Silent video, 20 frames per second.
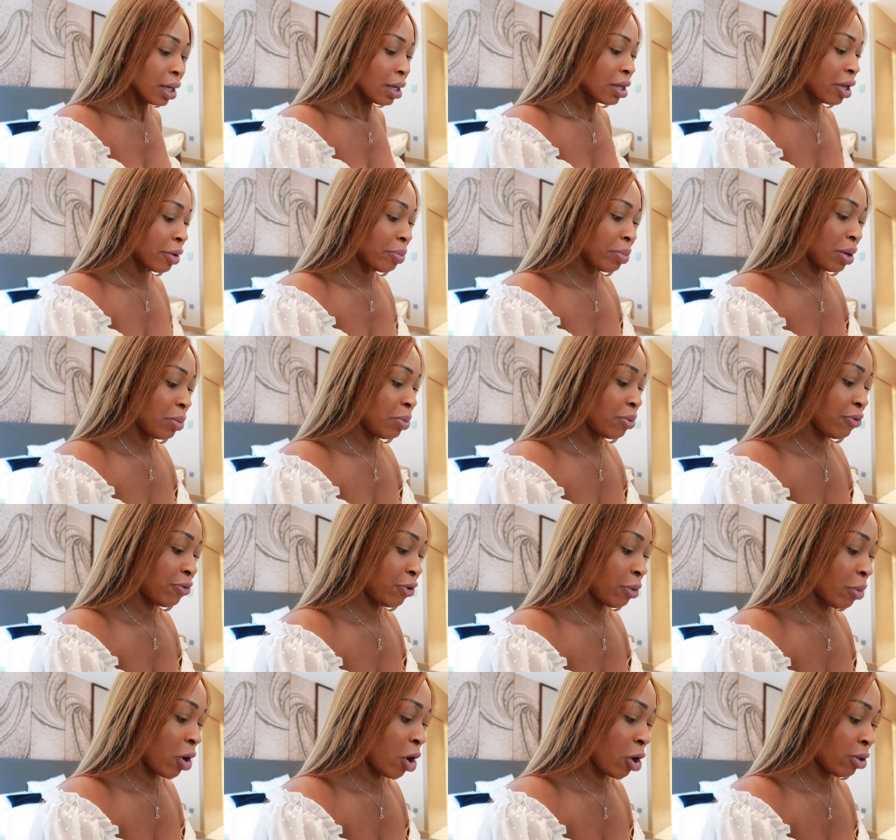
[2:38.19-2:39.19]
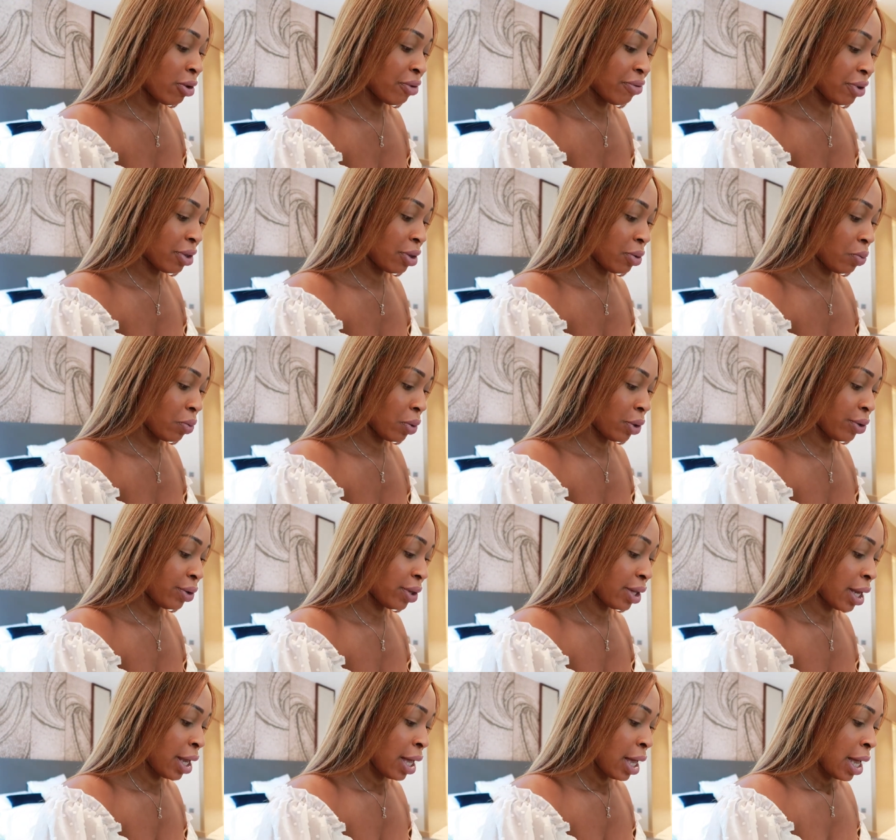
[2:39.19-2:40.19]
there are people from all over the
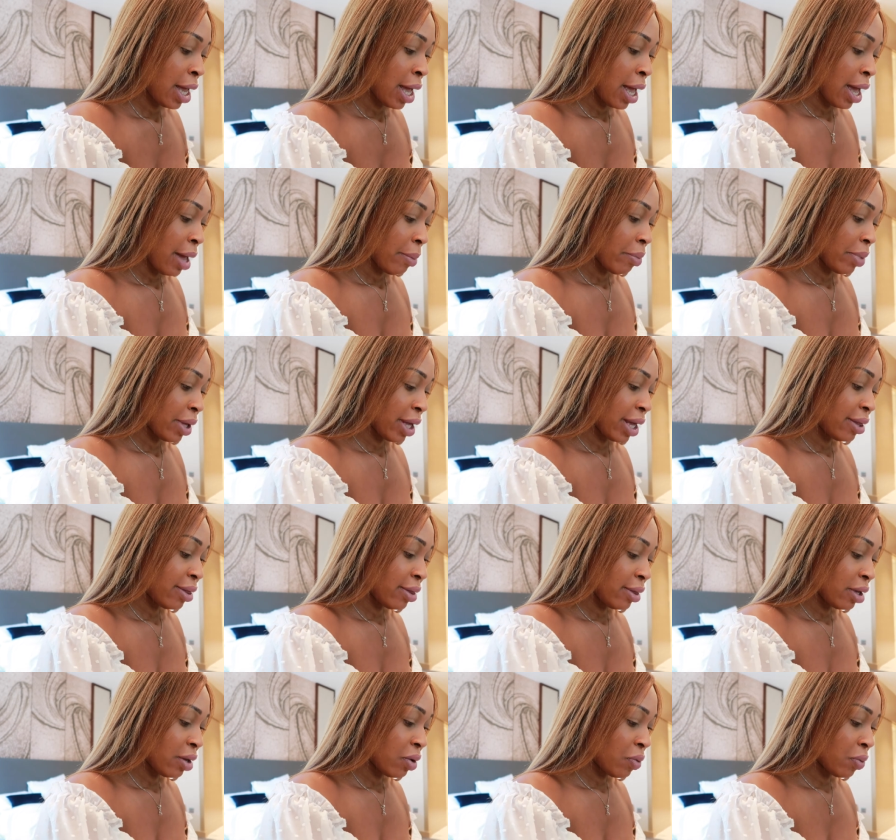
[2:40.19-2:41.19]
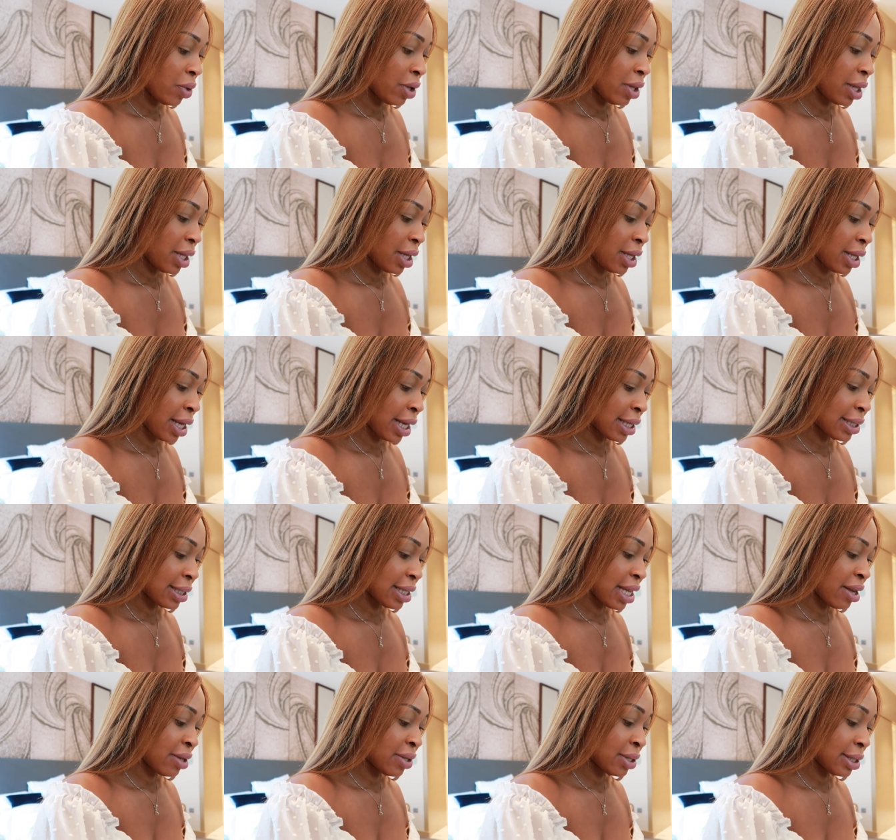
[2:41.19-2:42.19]
world but I think one thing that
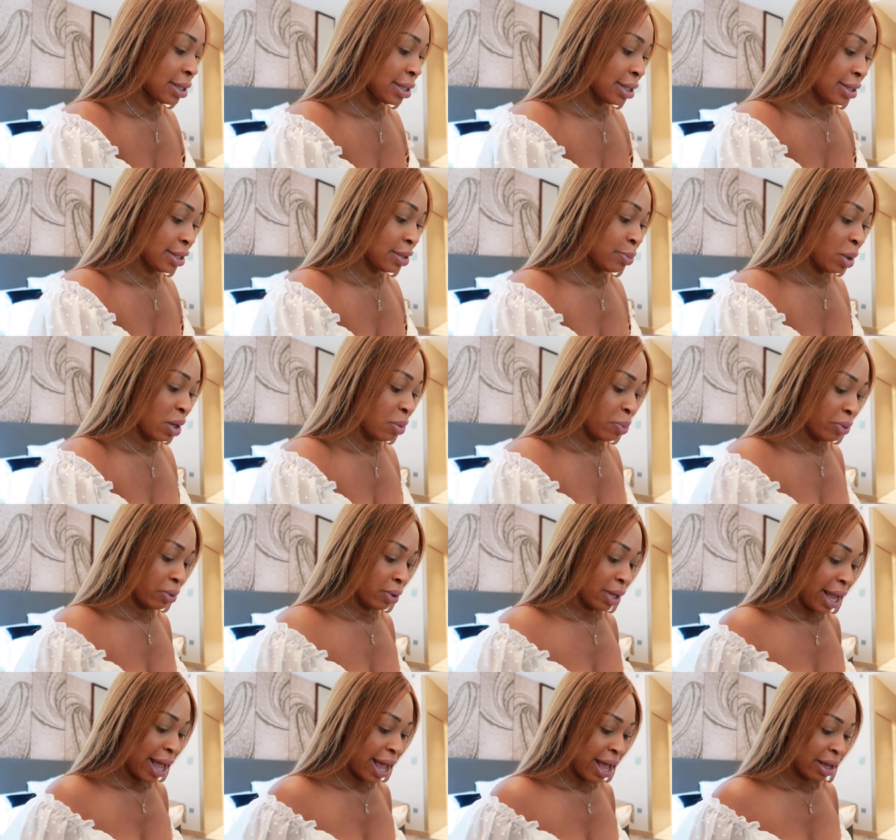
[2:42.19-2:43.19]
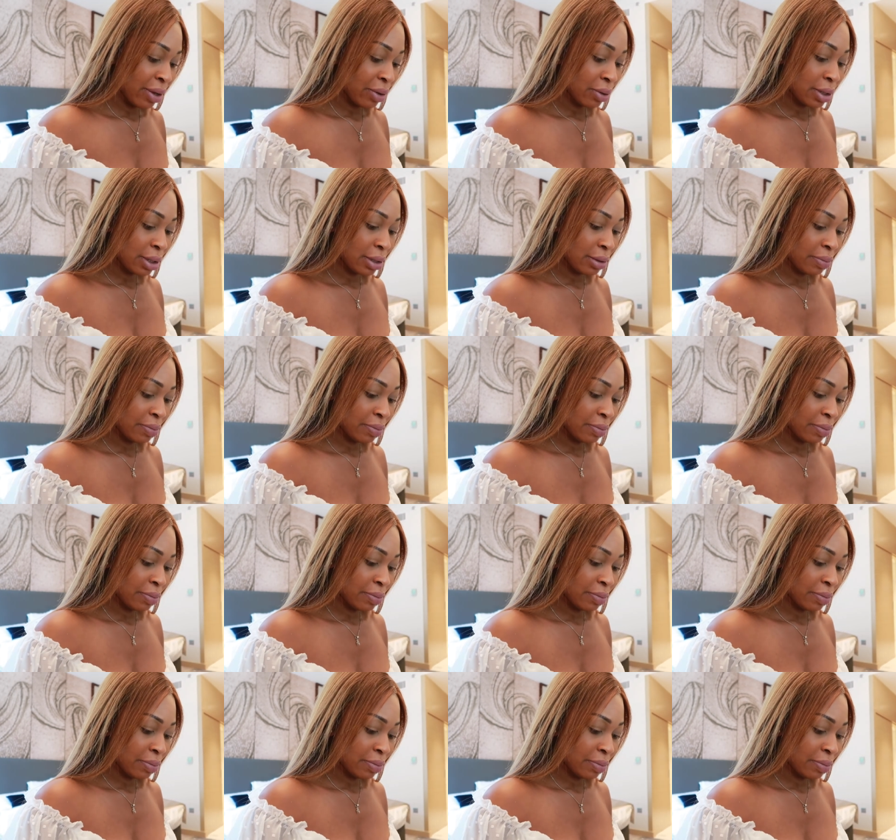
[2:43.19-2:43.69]
stands these people out